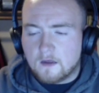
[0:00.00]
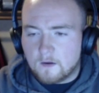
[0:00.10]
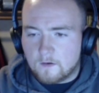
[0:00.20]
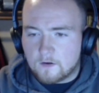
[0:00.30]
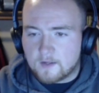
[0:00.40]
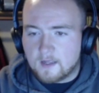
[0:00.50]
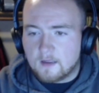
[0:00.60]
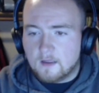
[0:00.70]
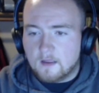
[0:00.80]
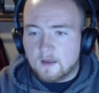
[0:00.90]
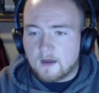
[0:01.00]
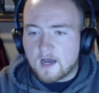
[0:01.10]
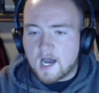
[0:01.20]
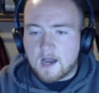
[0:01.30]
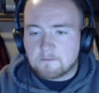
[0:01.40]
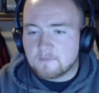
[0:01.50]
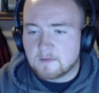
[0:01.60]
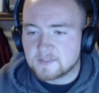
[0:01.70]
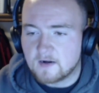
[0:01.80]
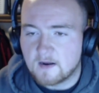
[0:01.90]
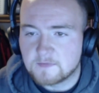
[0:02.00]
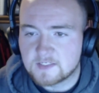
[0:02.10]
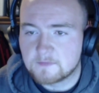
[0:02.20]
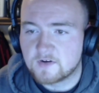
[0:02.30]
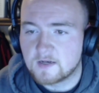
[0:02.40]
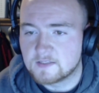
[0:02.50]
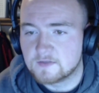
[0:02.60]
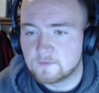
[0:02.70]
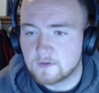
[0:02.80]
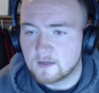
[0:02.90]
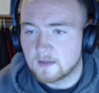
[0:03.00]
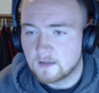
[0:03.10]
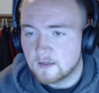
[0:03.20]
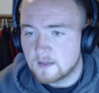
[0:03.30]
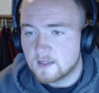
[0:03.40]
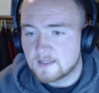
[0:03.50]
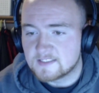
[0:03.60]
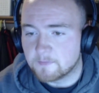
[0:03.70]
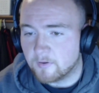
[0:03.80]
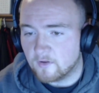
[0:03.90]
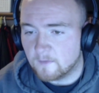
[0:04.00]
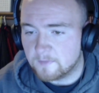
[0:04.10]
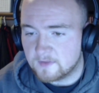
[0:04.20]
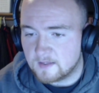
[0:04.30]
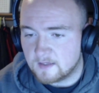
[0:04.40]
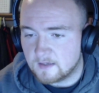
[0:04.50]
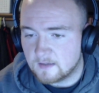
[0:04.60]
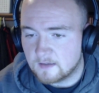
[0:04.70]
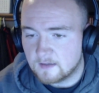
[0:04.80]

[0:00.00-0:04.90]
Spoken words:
Oh, okay. I'm sorry. I'm trying to pull up the